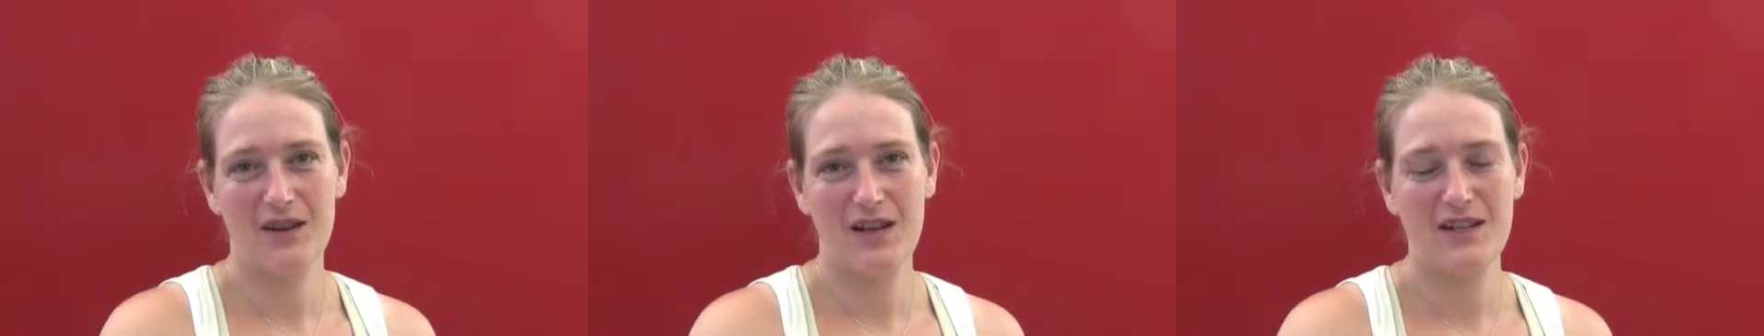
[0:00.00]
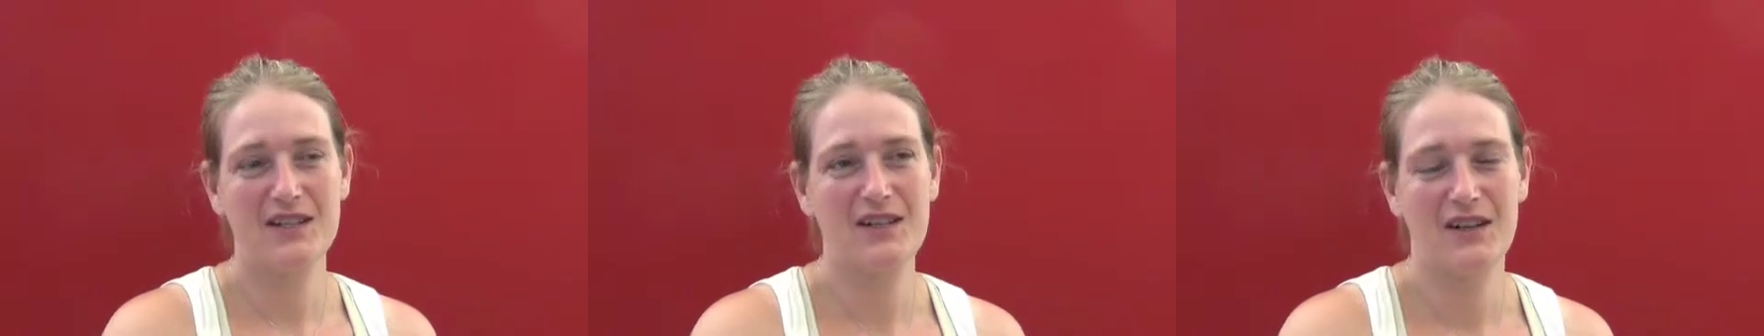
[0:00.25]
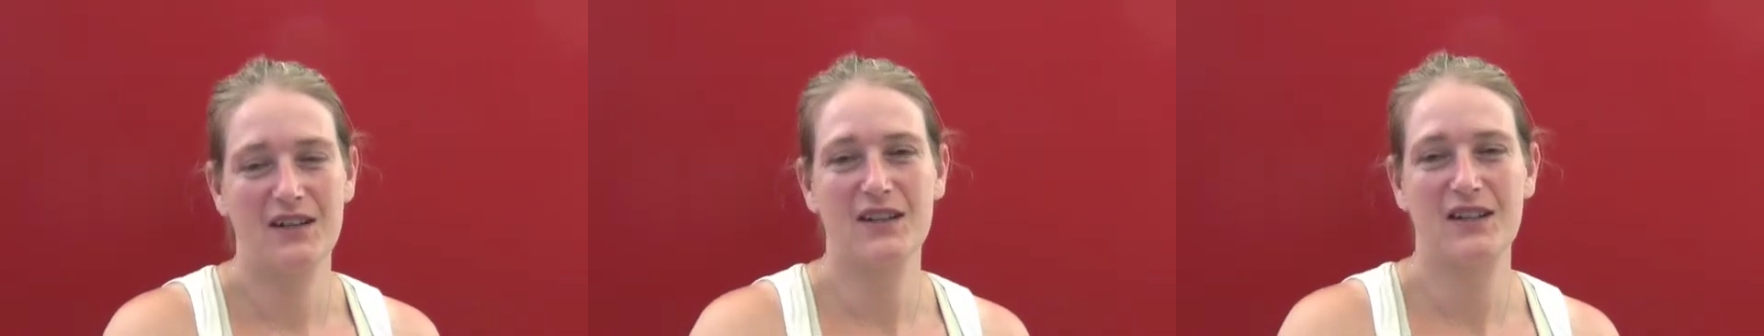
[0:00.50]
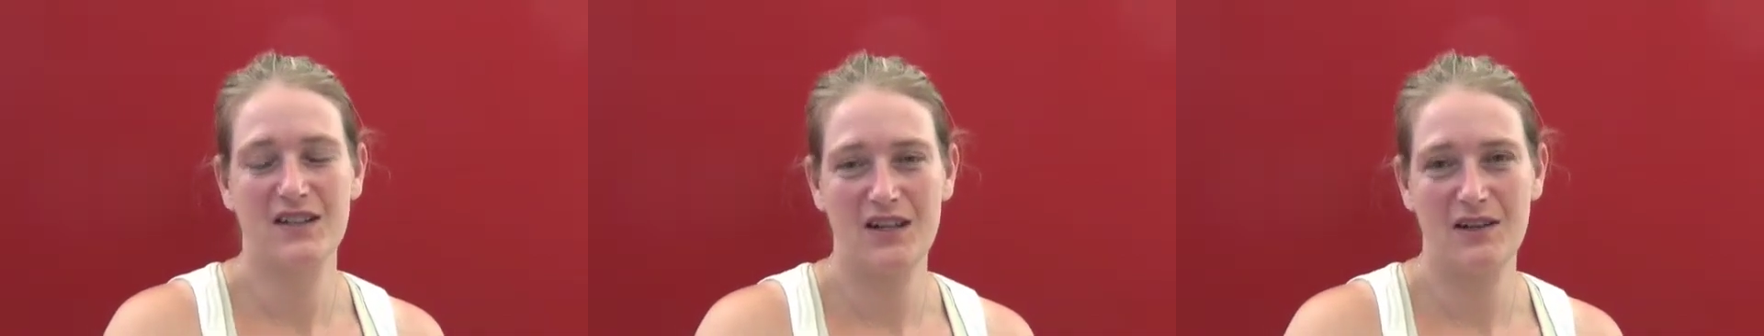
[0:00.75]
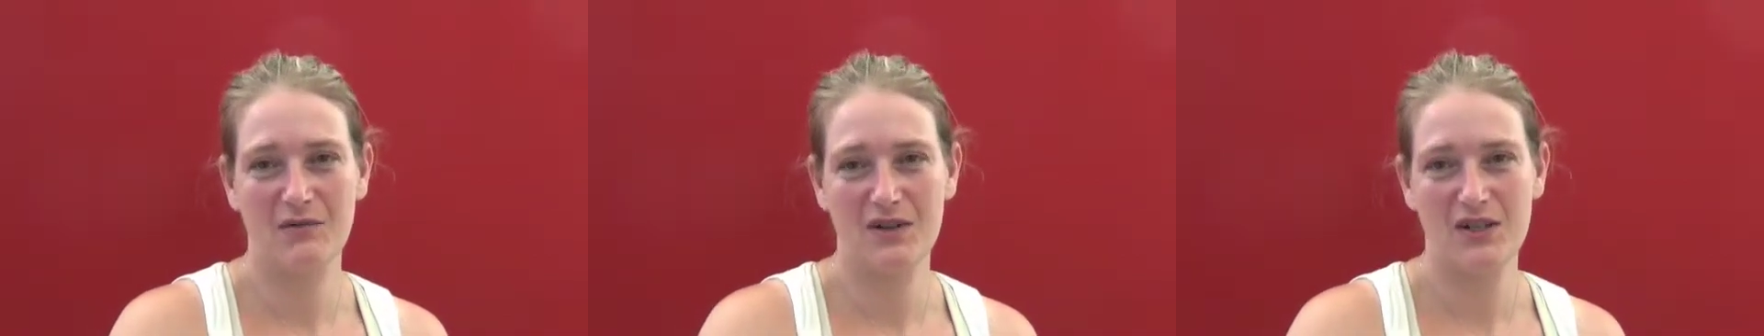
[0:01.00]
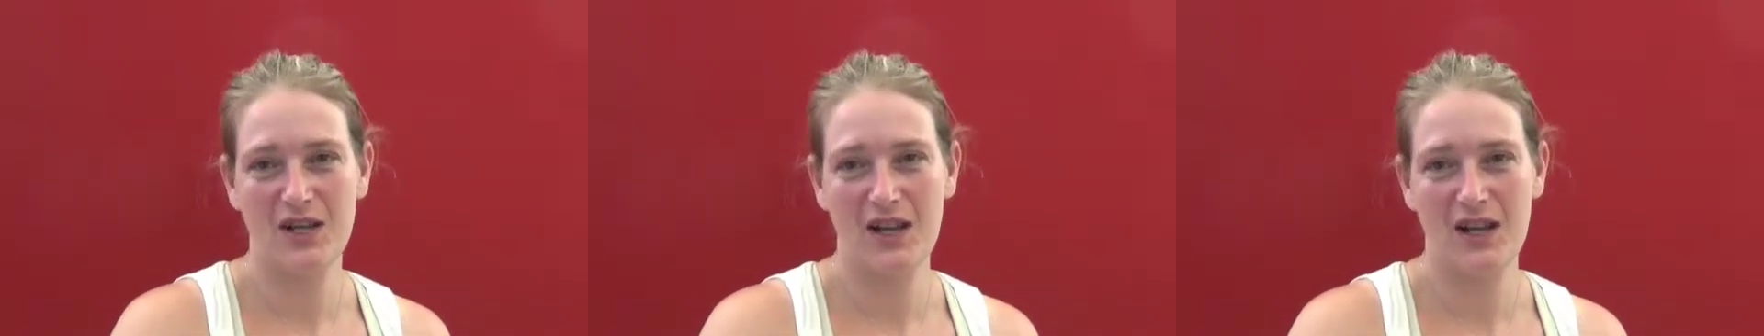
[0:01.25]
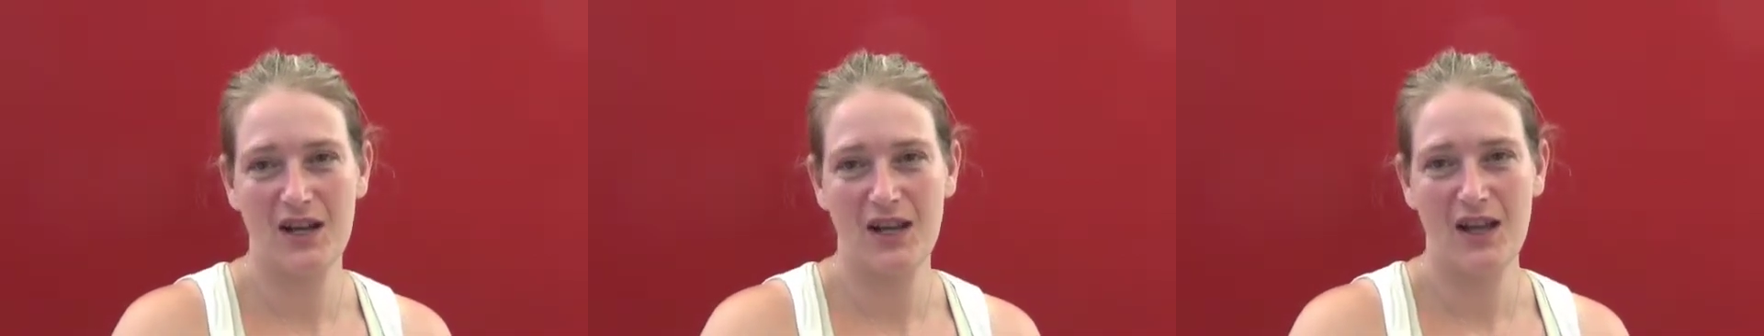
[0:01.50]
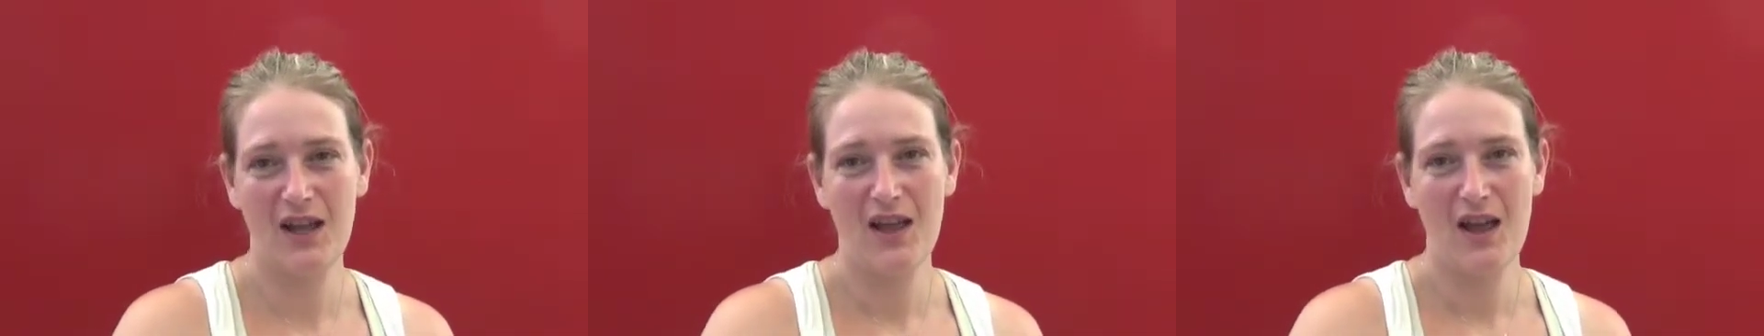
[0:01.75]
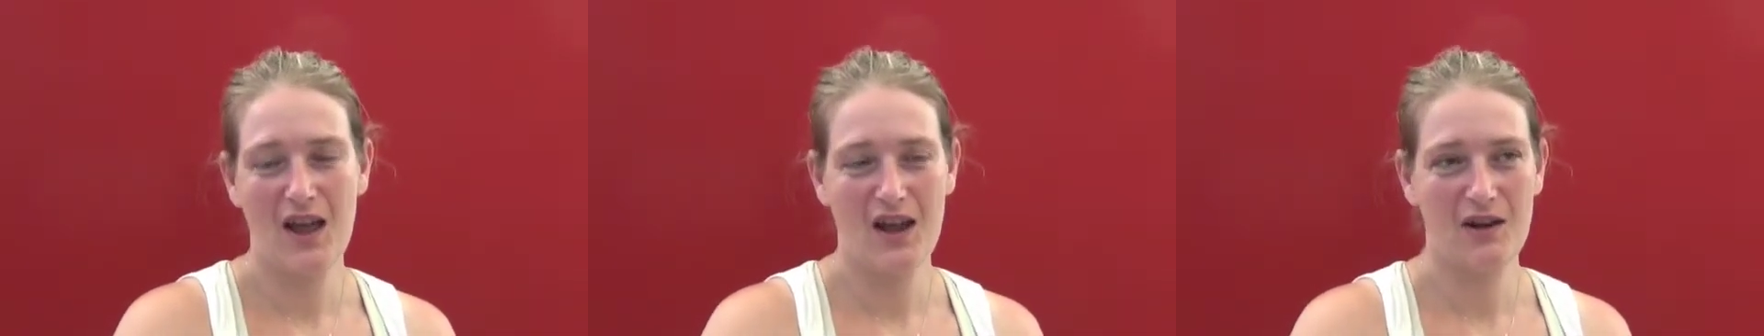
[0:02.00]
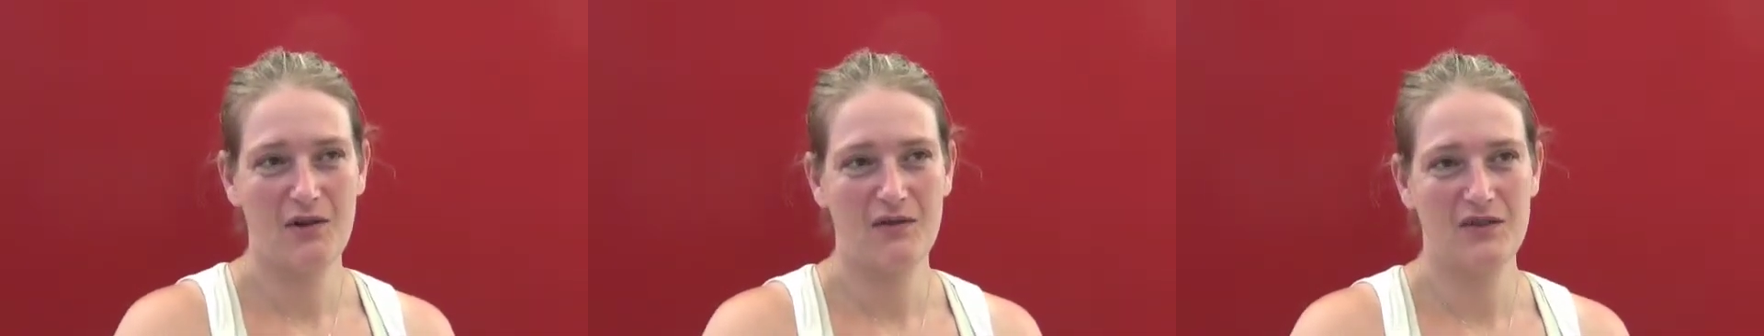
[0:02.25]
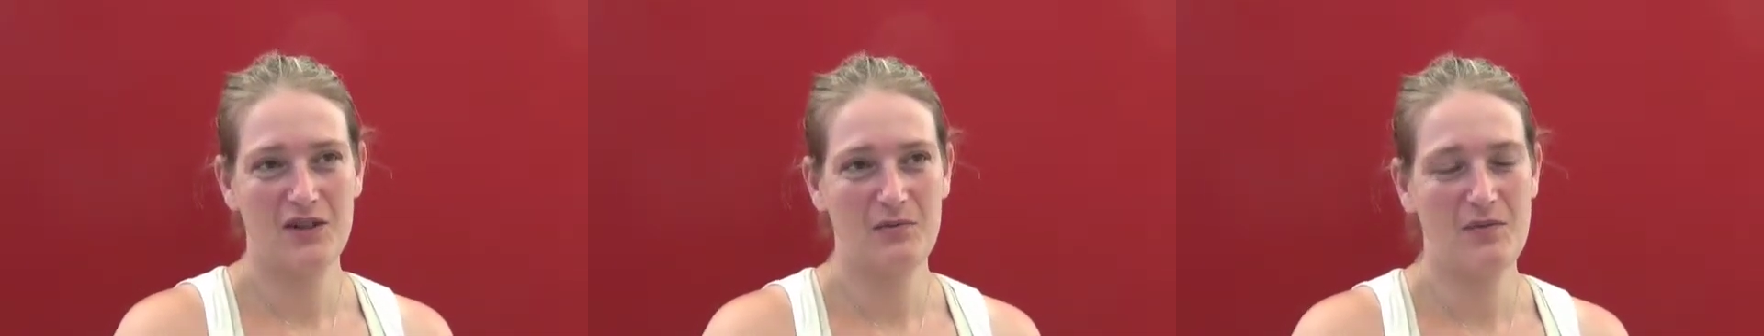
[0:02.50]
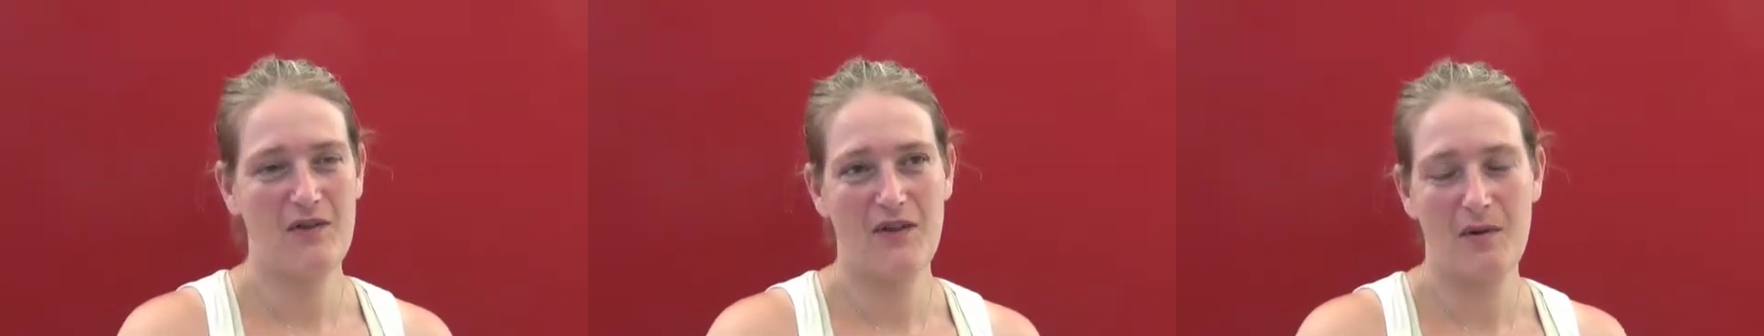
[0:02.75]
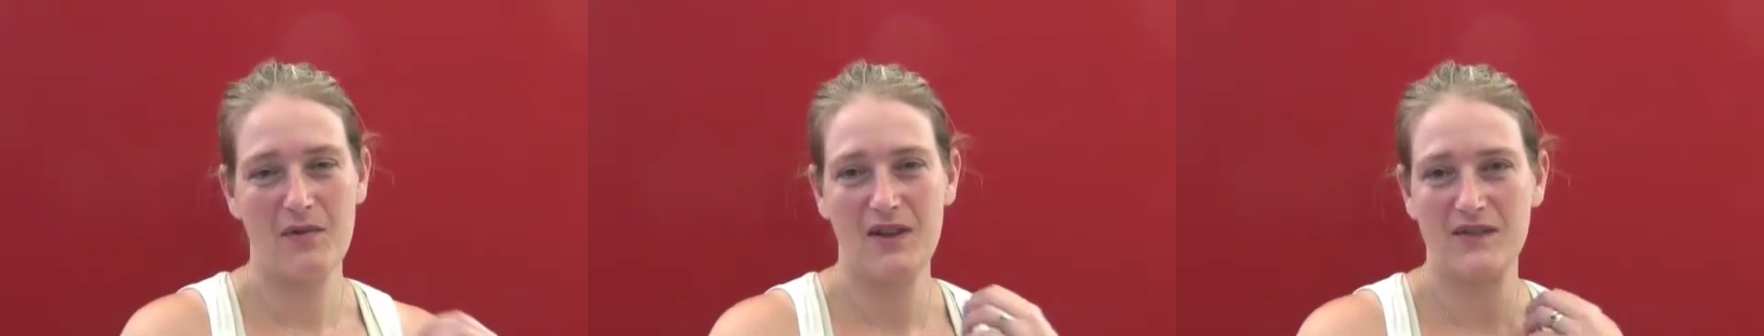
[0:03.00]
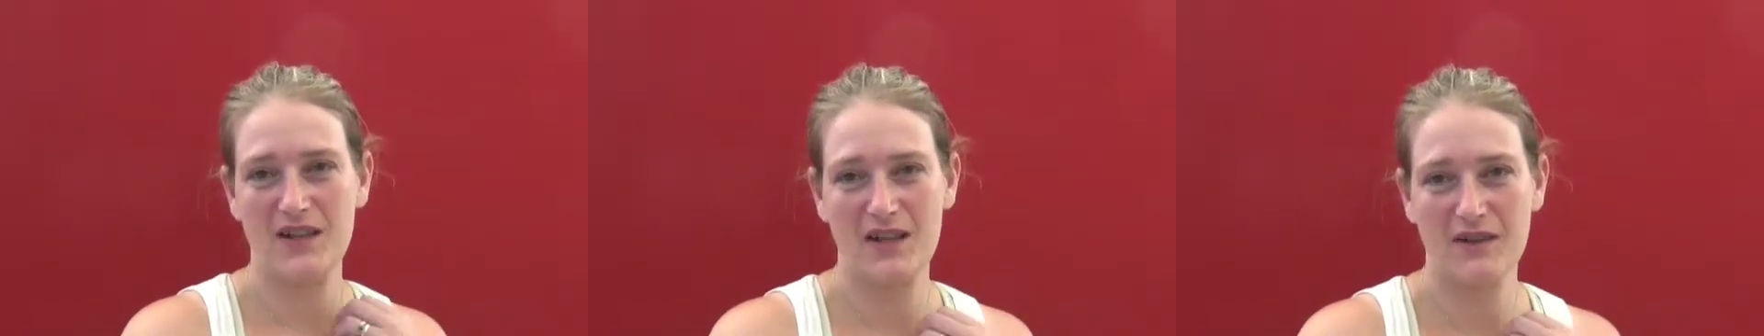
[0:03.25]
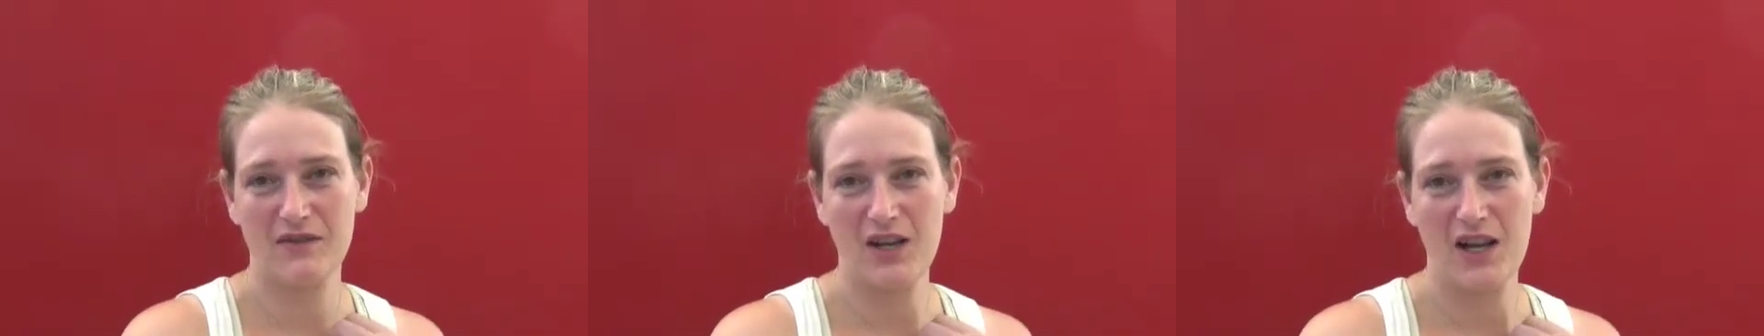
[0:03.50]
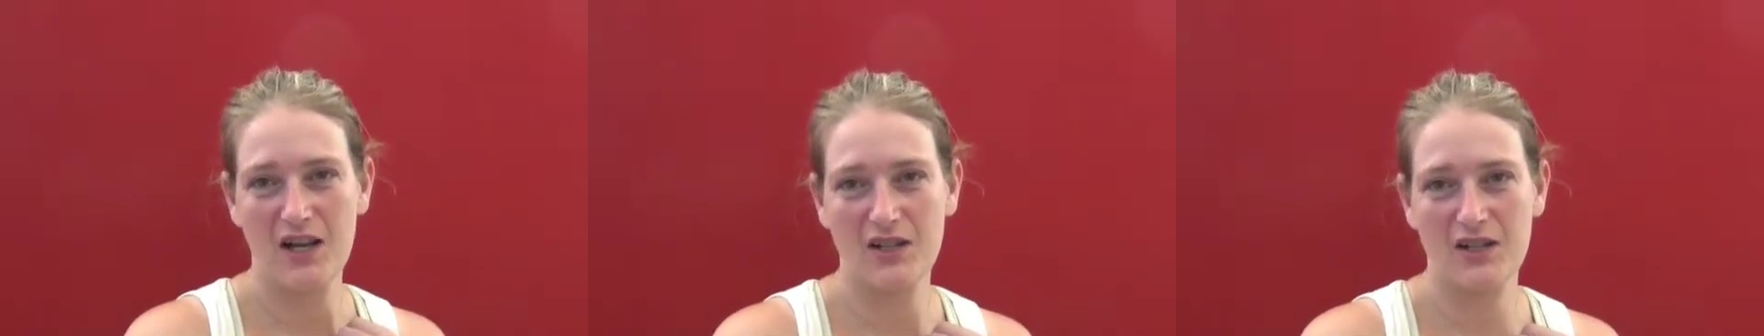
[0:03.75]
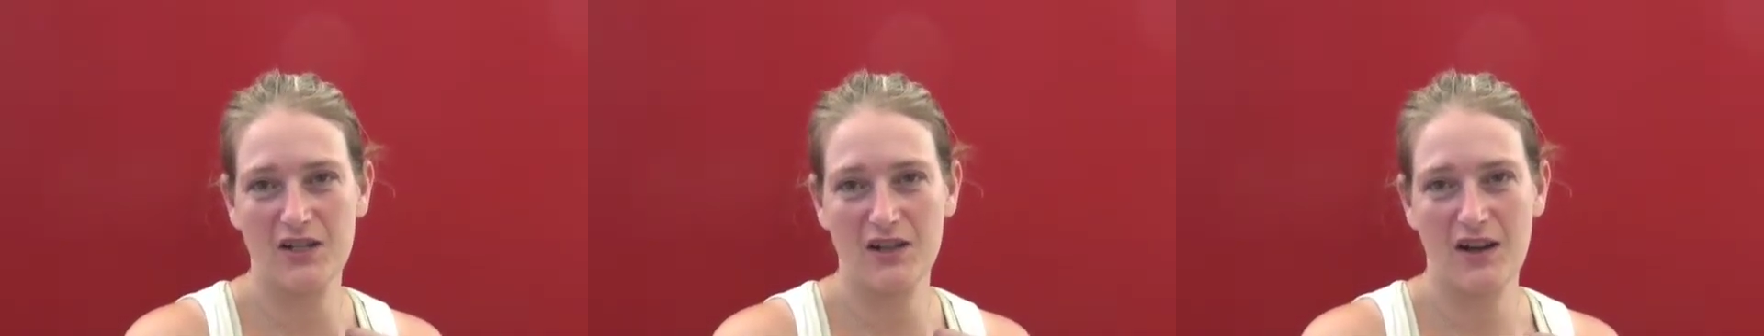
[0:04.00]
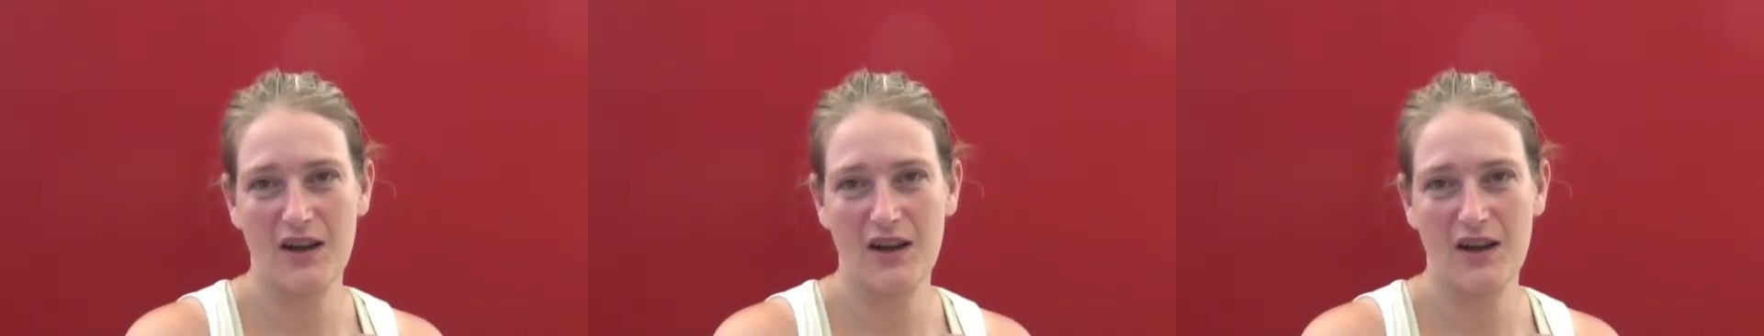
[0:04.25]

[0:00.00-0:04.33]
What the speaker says: It's still a continuing journey. I know my family have said I've changed.